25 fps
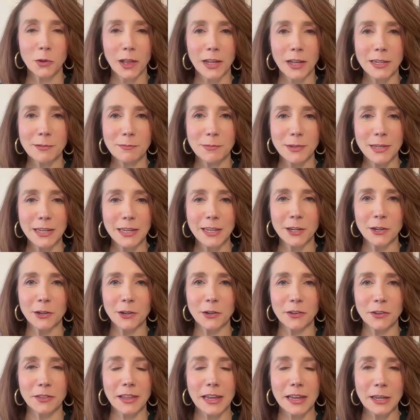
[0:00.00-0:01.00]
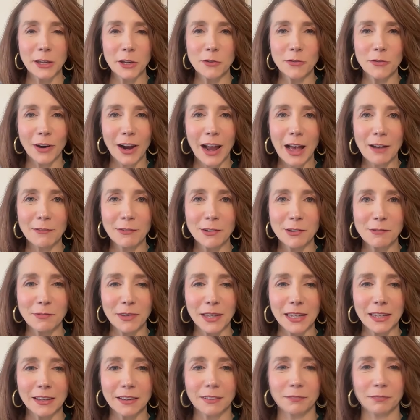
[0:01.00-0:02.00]
glad to be here. Thank you for having
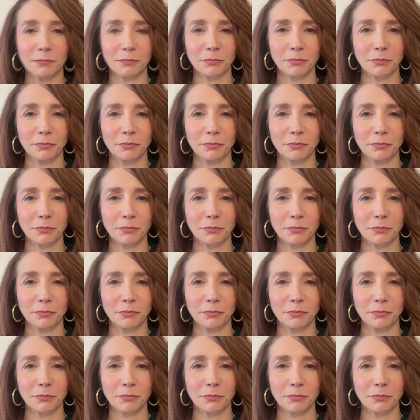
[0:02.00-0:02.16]
me.